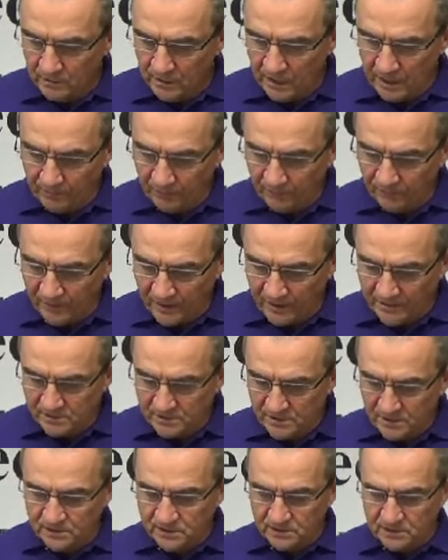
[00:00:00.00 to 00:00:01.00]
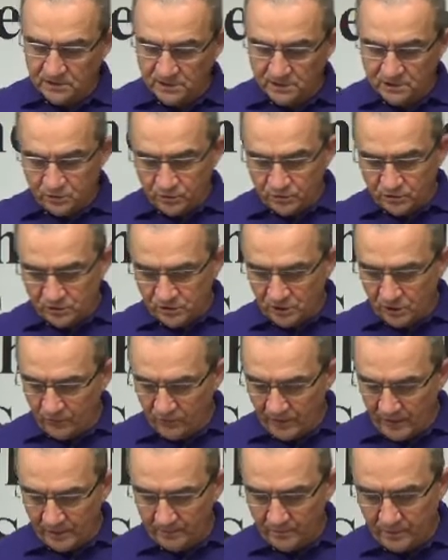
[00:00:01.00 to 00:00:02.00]
The Amplified says, This was
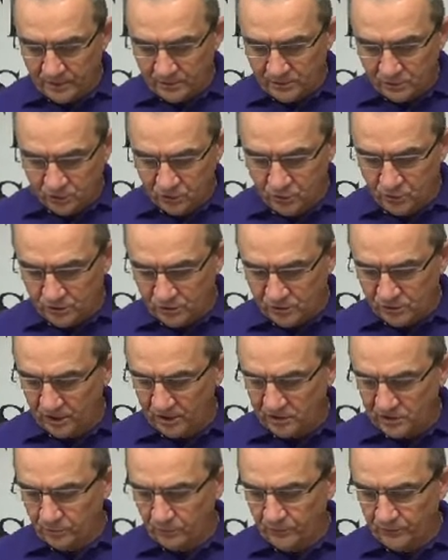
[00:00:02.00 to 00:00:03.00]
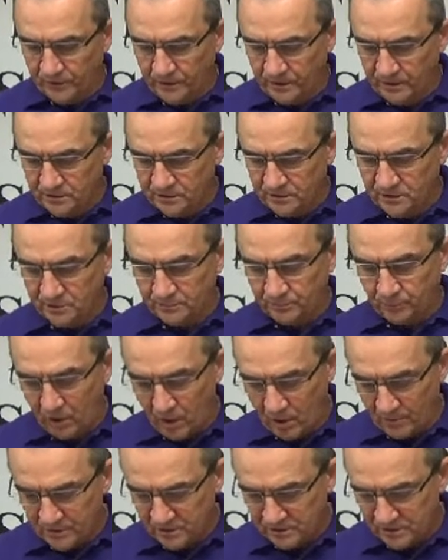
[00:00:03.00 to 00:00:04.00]
so that by two unchangeable things, his
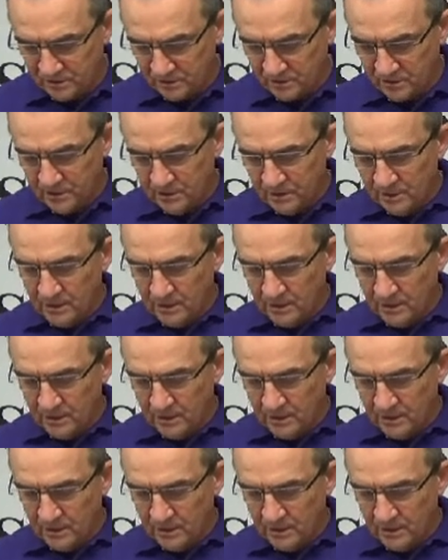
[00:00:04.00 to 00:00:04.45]
promise